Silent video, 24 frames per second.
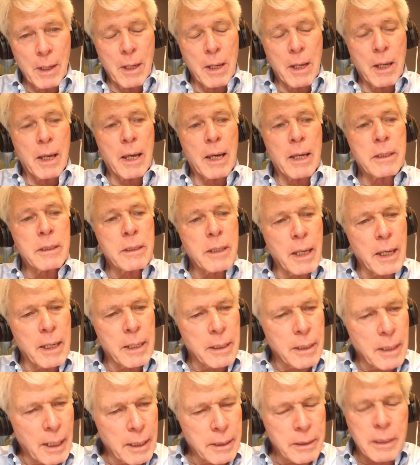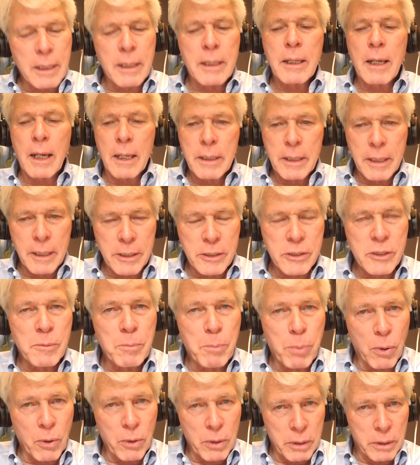And I think it's
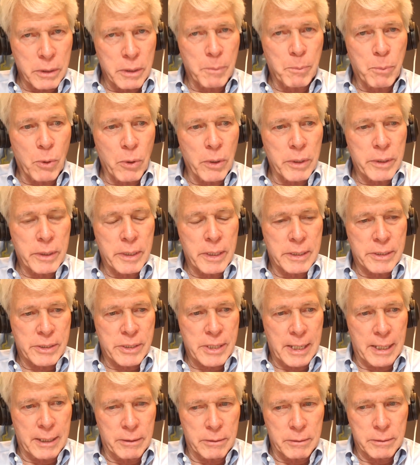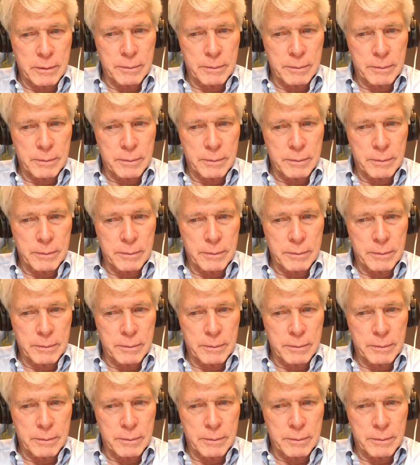important to point this out.